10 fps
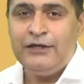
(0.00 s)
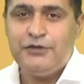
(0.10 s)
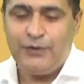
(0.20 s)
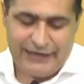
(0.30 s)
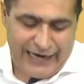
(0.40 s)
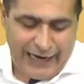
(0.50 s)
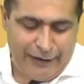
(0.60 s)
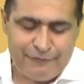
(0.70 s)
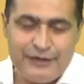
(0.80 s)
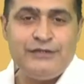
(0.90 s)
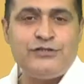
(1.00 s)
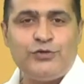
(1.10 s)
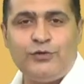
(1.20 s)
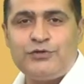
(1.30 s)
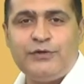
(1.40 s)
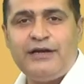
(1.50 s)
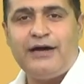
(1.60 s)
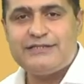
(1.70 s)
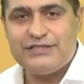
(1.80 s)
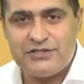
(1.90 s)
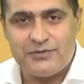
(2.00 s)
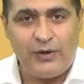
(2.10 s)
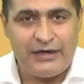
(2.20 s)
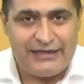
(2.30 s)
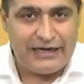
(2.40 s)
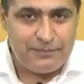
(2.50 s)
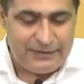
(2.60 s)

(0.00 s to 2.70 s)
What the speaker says: You know, I have in store today our session one that